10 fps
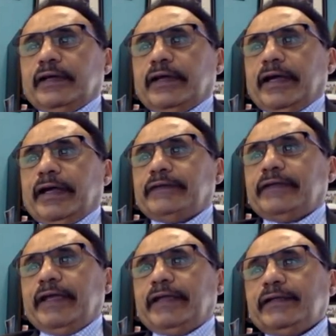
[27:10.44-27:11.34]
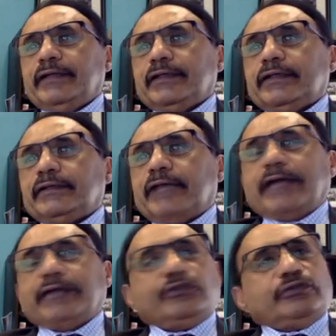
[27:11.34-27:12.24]
And then
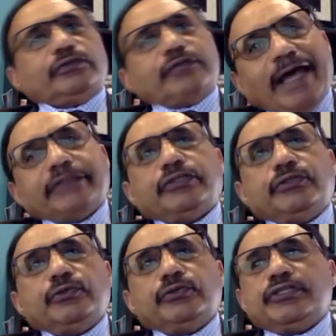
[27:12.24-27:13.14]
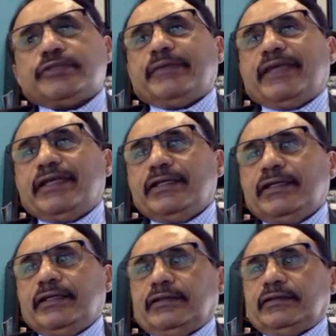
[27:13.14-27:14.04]
that the attitude is
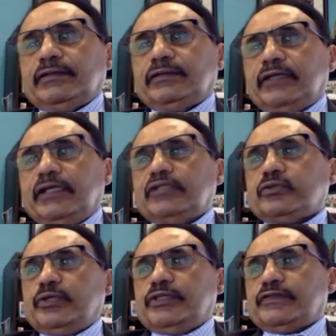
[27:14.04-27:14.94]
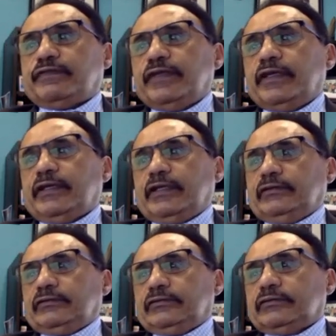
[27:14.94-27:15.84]
mainly deals with feeling,
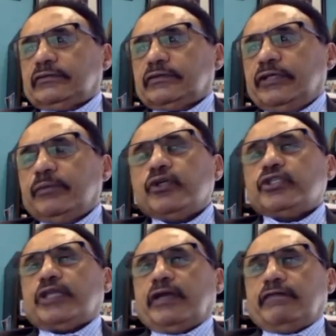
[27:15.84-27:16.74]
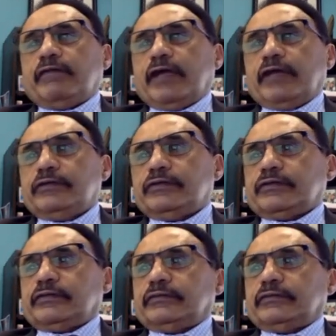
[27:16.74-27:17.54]
emotion, and values.